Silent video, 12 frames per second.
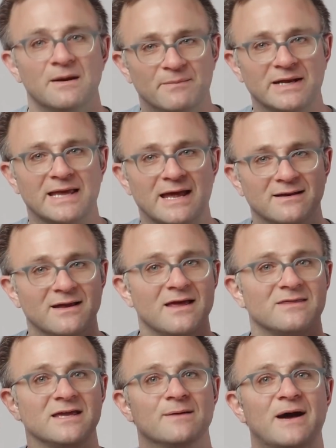But again,
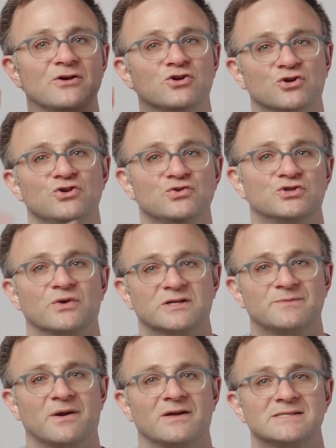think about your user
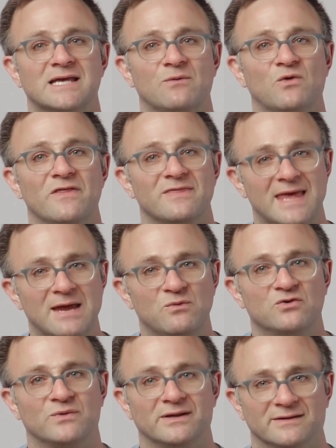experience and what they
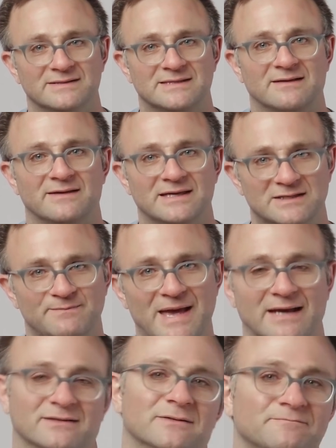would realistically
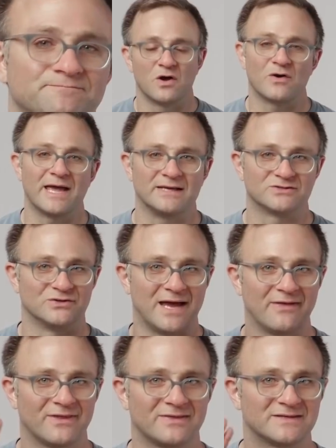expect. Okay, so
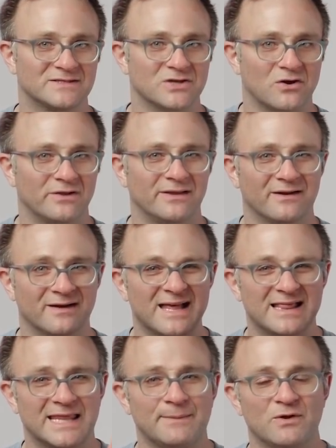now that this is all clear,
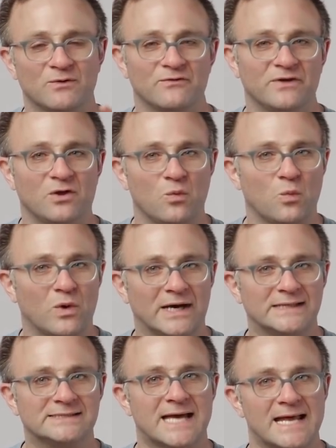let me reveal
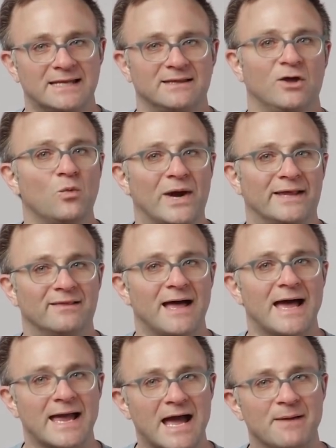one tiny little white
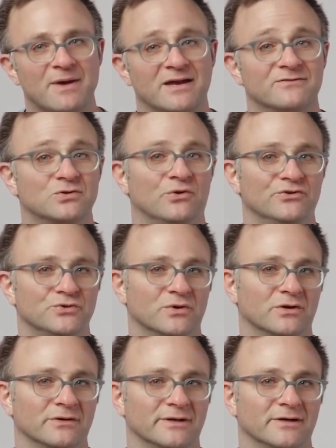lie I might have told you
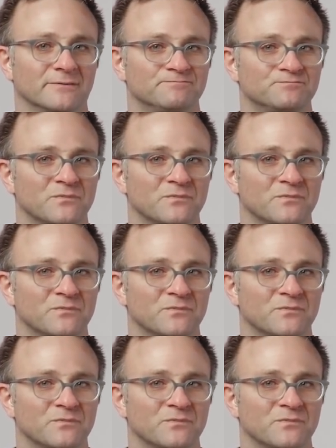earlier.